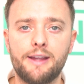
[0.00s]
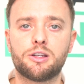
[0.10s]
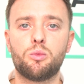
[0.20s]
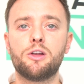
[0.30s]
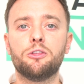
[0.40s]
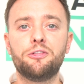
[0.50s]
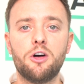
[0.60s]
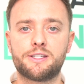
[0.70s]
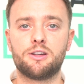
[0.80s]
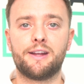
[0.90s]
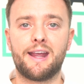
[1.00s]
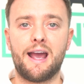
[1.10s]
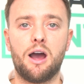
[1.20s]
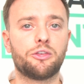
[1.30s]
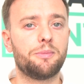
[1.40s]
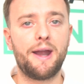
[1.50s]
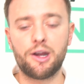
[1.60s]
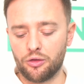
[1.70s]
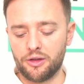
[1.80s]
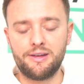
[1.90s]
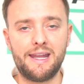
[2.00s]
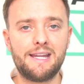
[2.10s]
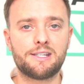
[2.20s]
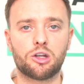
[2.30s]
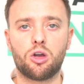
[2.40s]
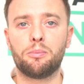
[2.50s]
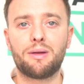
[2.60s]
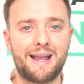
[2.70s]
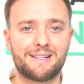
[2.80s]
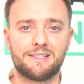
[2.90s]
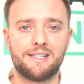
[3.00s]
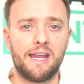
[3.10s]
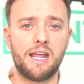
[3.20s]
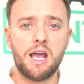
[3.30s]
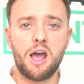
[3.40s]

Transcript: so when you're first starting out, depending on the niche, the complexity,